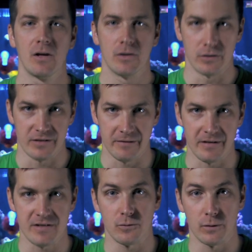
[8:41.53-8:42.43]
the
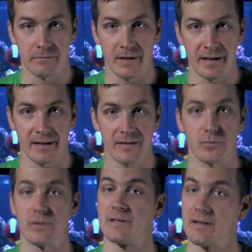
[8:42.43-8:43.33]
Generation 1 Radions
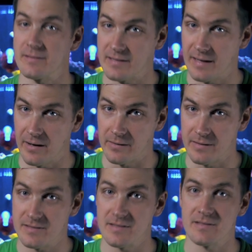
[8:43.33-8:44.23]
without the TR
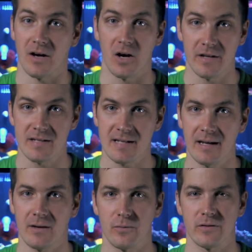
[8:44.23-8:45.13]
lenses on that
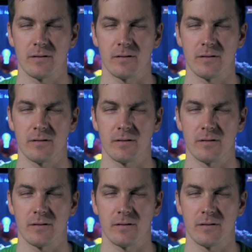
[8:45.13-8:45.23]
tank was,